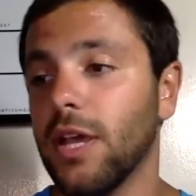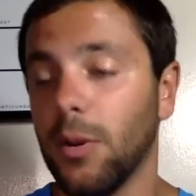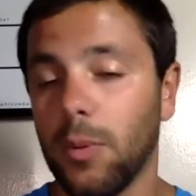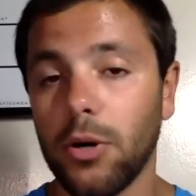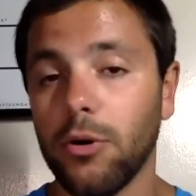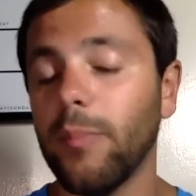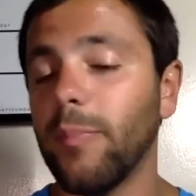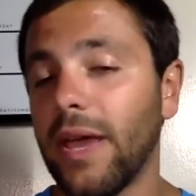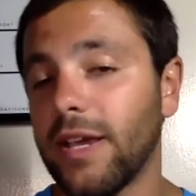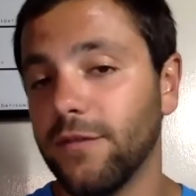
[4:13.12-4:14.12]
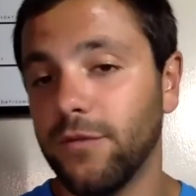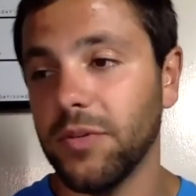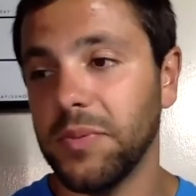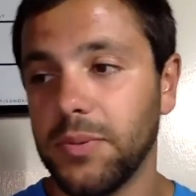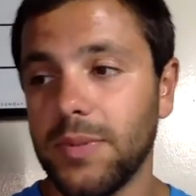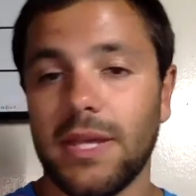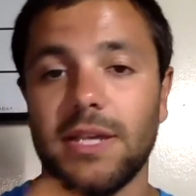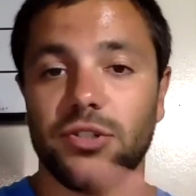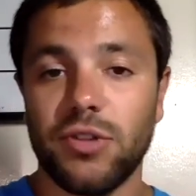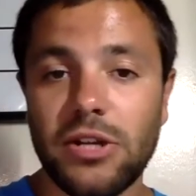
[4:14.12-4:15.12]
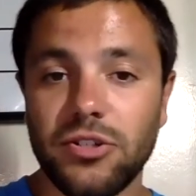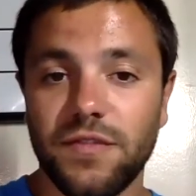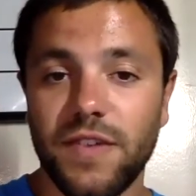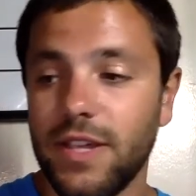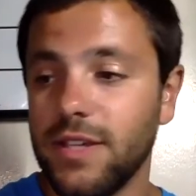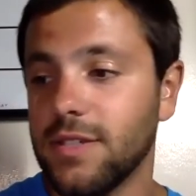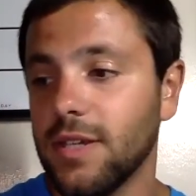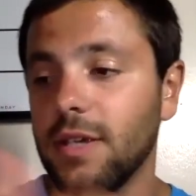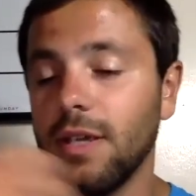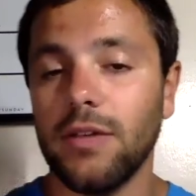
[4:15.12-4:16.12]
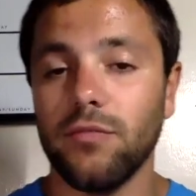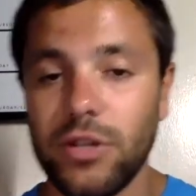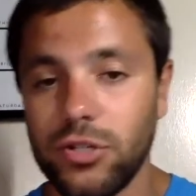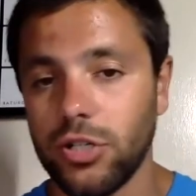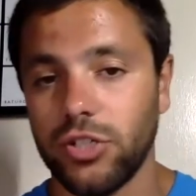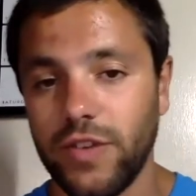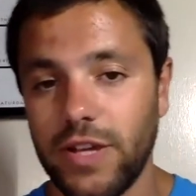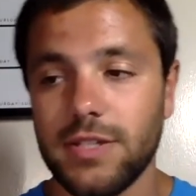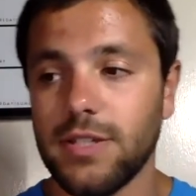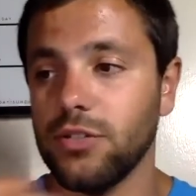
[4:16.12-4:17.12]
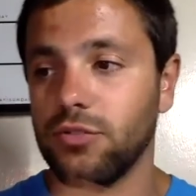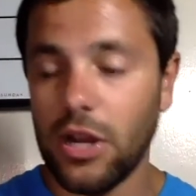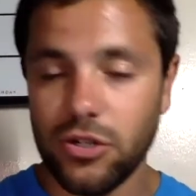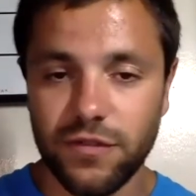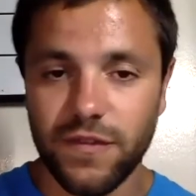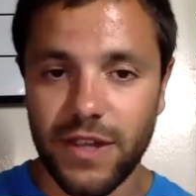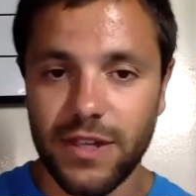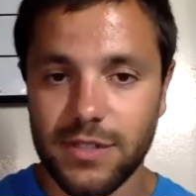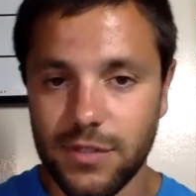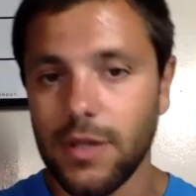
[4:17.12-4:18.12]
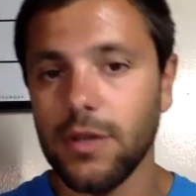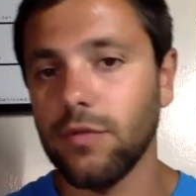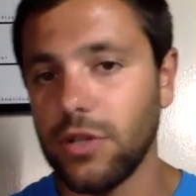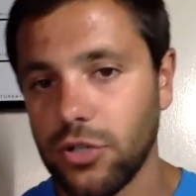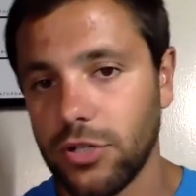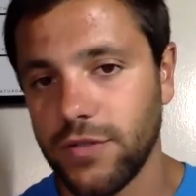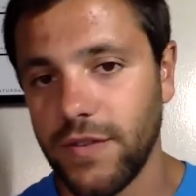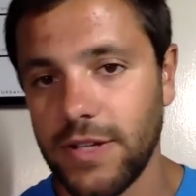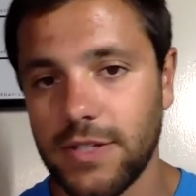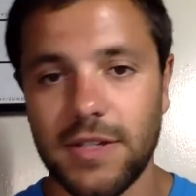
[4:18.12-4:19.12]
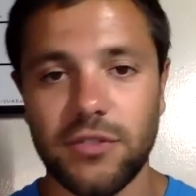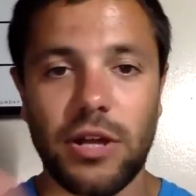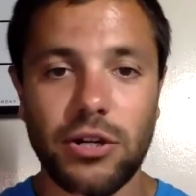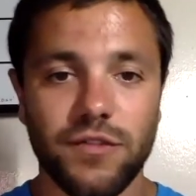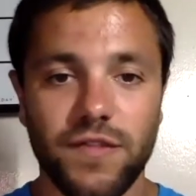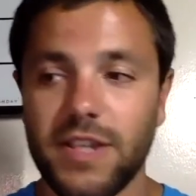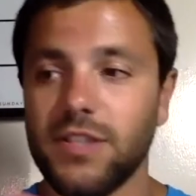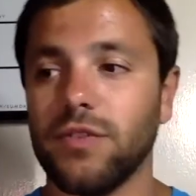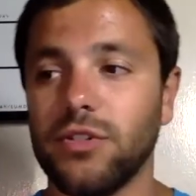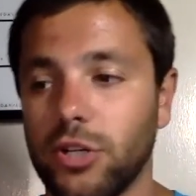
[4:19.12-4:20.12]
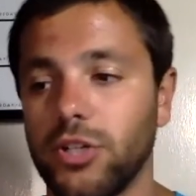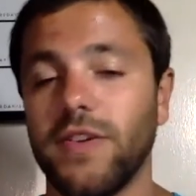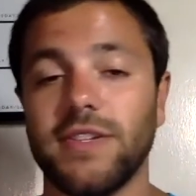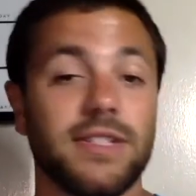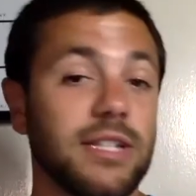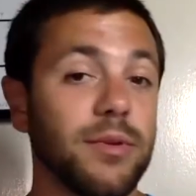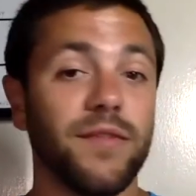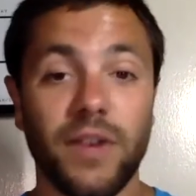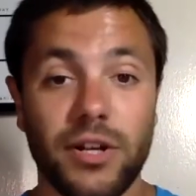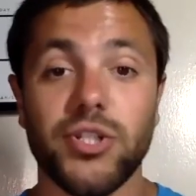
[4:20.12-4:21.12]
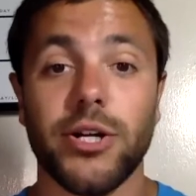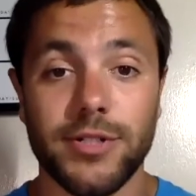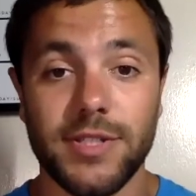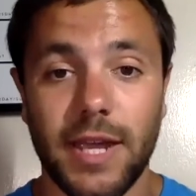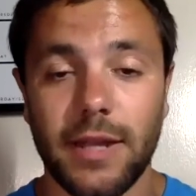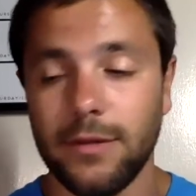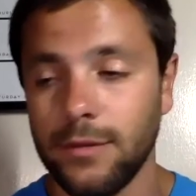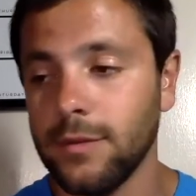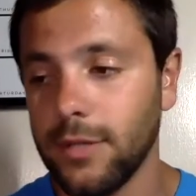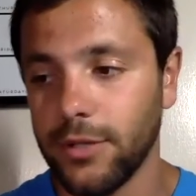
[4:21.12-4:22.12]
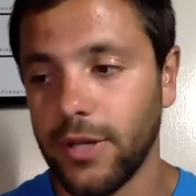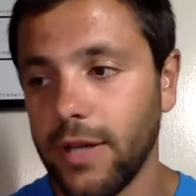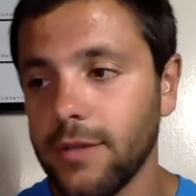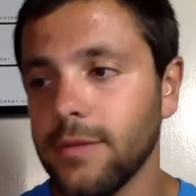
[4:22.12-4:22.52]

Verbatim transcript: we're going back and forth between that contraction phase and recharge phase, contraction phase, recharge phase, contraction phase, recharge phase until we finish our set. Okay.